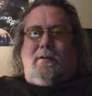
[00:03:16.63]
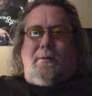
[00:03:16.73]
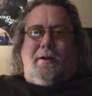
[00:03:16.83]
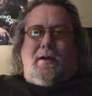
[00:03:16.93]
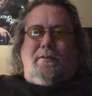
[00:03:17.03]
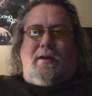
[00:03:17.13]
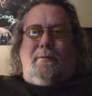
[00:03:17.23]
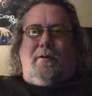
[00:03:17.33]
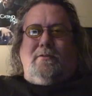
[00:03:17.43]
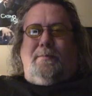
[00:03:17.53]
I went over there
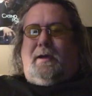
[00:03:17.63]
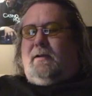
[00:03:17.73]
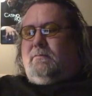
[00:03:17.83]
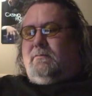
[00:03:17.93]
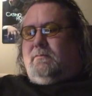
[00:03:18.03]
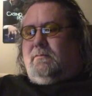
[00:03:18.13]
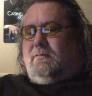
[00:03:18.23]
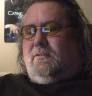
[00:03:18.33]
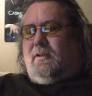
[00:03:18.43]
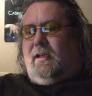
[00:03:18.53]
when I was about
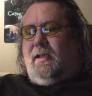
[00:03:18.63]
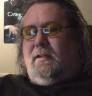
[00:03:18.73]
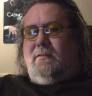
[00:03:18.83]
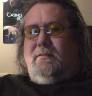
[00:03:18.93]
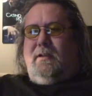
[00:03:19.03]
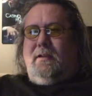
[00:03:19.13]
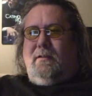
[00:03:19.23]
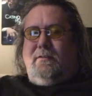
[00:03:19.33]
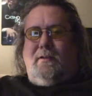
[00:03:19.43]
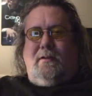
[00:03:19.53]
10.
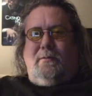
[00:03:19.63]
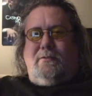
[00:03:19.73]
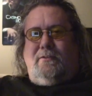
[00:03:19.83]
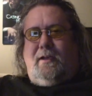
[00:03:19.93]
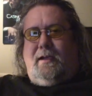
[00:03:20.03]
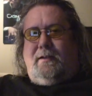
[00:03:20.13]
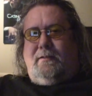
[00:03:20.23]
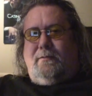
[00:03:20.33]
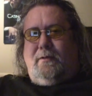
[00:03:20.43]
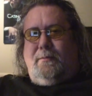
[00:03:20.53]
Yeah, I think I was
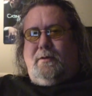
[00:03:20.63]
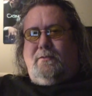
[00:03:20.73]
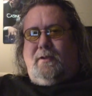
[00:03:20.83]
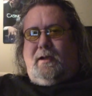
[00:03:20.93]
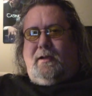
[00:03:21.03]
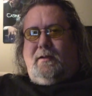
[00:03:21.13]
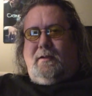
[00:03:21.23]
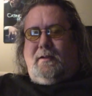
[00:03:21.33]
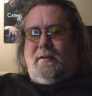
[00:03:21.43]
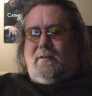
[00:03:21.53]
10 when I moved there.
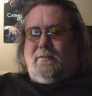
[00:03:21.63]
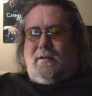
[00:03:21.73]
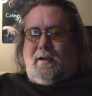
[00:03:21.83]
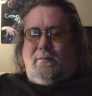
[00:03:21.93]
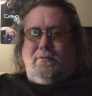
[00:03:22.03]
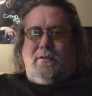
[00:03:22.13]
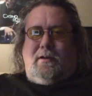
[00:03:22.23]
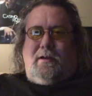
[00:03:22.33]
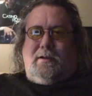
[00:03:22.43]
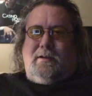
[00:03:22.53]
So that was
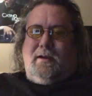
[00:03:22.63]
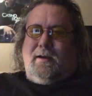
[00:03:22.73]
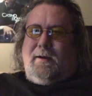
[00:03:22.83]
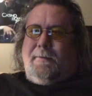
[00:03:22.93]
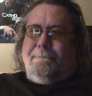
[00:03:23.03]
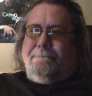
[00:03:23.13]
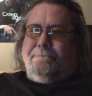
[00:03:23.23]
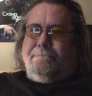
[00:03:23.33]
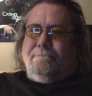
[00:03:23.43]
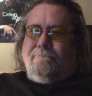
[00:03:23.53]
like uh,
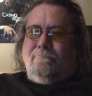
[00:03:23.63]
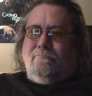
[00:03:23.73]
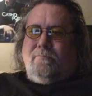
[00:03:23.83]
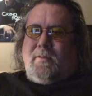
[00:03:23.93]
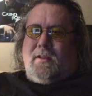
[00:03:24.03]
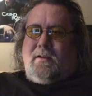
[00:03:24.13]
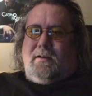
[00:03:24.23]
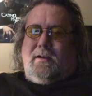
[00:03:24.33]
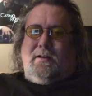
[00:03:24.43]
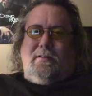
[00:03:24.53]

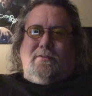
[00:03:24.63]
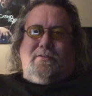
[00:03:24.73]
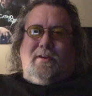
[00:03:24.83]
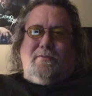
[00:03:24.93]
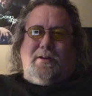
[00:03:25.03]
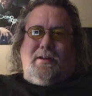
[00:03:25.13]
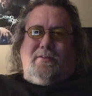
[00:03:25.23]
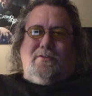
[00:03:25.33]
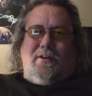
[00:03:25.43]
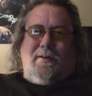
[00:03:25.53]
into the
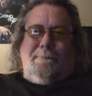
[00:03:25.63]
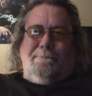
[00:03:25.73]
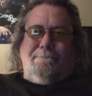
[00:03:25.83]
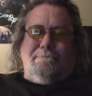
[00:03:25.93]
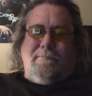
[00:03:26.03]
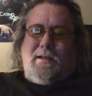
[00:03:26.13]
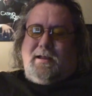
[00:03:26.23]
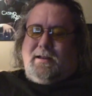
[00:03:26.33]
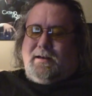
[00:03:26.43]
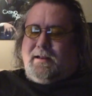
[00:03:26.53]
70s, yeah.
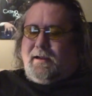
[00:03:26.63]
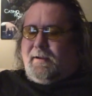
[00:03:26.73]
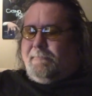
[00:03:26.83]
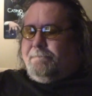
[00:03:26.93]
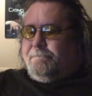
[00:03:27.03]
And uh,